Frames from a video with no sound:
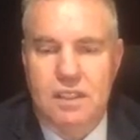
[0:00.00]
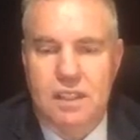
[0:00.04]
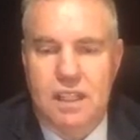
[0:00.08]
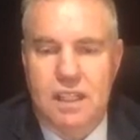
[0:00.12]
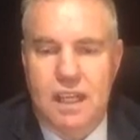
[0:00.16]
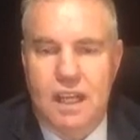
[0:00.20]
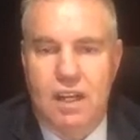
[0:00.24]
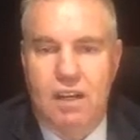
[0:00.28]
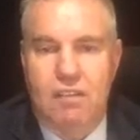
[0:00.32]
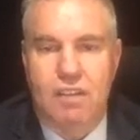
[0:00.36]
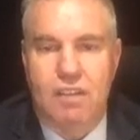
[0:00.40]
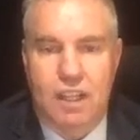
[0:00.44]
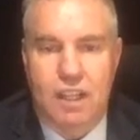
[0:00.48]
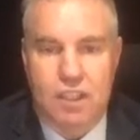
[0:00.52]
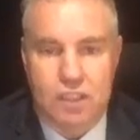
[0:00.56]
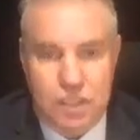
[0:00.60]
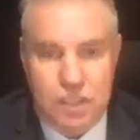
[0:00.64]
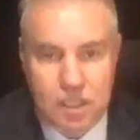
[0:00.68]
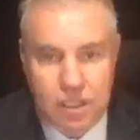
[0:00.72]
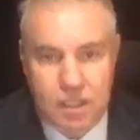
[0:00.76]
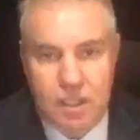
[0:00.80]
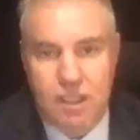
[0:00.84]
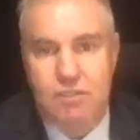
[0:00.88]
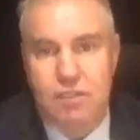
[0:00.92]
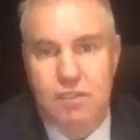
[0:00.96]
and I've actually
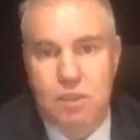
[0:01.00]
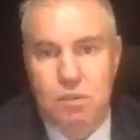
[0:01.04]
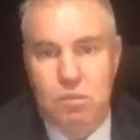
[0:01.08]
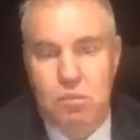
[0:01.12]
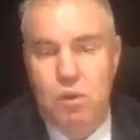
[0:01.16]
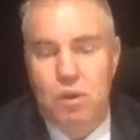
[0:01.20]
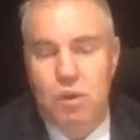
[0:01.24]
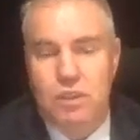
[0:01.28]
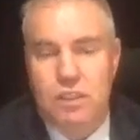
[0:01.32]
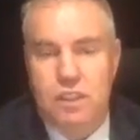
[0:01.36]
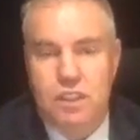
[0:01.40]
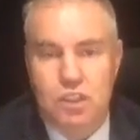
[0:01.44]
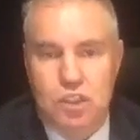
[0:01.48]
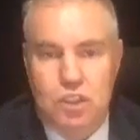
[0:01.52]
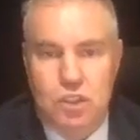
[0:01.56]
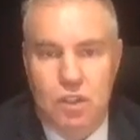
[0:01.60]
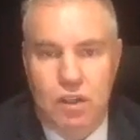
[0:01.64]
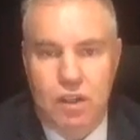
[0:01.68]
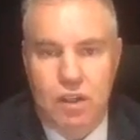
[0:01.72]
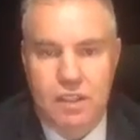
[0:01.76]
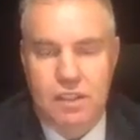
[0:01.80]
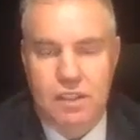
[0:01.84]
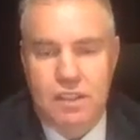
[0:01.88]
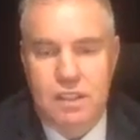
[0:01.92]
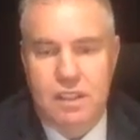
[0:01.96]
lived and worked in
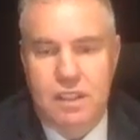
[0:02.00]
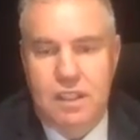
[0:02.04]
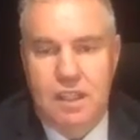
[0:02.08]
China,